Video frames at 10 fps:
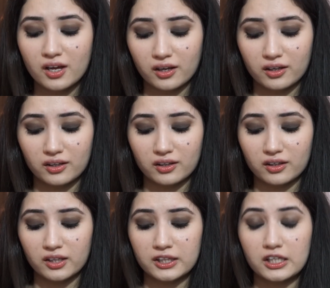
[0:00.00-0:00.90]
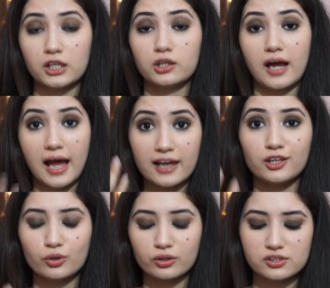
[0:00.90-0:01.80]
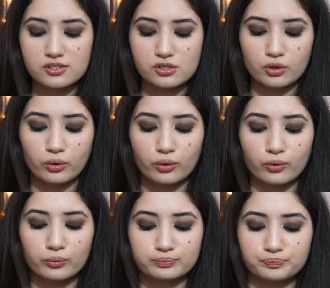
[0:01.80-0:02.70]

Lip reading: the eye look. So